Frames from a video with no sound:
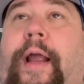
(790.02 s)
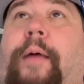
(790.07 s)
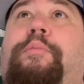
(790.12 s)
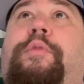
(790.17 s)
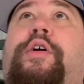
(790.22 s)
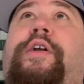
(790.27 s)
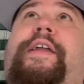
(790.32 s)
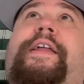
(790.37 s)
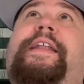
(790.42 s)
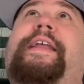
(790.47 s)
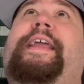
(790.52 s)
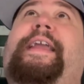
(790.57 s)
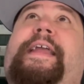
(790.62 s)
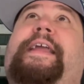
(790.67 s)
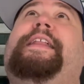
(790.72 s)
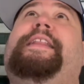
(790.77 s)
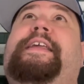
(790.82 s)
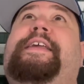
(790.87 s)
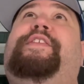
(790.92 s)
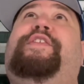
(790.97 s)
I'm looking at
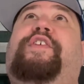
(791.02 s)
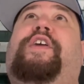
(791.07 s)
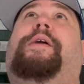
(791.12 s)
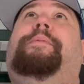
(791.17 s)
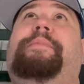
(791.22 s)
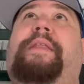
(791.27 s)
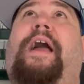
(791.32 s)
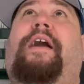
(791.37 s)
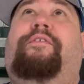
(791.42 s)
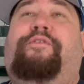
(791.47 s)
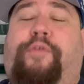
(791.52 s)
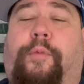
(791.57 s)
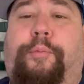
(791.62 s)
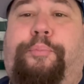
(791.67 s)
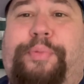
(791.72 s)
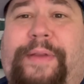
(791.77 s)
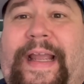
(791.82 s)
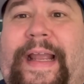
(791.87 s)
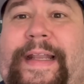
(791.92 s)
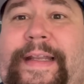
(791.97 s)
aliens come down from
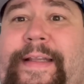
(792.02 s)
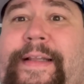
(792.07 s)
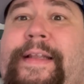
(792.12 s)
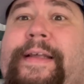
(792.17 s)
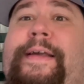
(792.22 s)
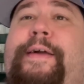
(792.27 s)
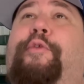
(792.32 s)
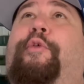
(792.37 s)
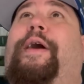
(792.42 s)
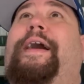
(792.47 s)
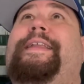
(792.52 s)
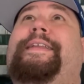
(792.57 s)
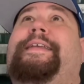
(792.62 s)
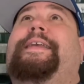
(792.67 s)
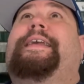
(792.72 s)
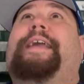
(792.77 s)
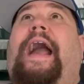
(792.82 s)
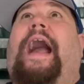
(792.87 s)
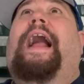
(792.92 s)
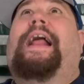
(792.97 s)
planet,
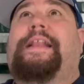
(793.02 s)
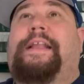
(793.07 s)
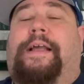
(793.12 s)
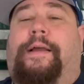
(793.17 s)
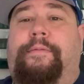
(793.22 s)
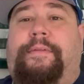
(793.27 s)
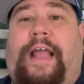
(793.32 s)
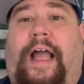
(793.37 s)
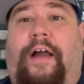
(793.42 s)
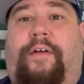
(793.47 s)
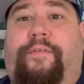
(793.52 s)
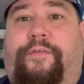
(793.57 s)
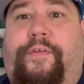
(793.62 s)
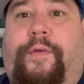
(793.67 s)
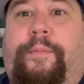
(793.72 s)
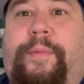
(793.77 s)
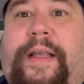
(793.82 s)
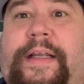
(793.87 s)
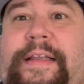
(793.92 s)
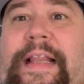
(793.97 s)
watching God come down
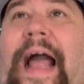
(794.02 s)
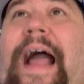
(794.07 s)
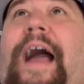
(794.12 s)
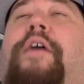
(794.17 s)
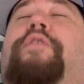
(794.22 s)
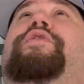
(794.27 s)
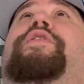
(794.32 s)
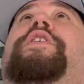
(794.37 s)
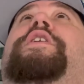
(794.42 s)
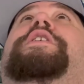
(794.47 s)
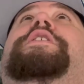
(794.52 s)
from the clouds.